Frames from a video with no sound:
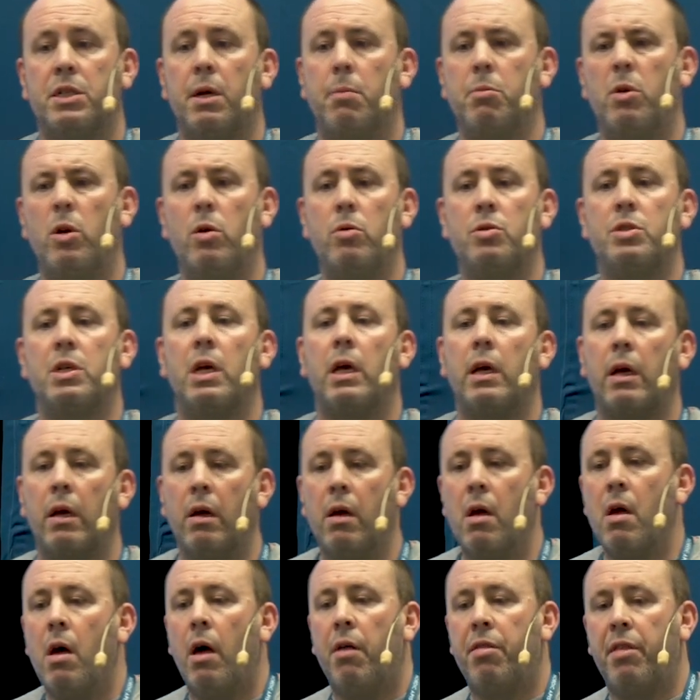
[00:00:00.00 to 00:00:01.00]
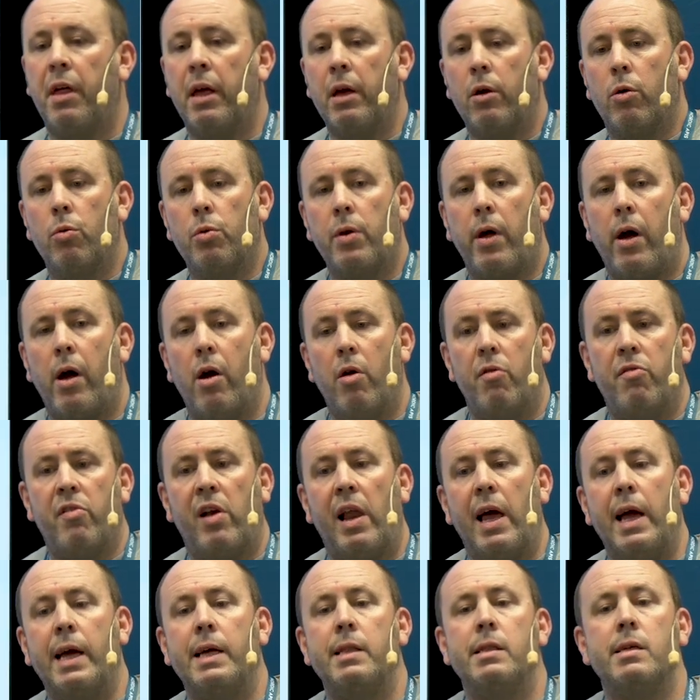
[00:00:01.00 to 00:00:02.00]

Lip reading: I'm using a thing called overlay.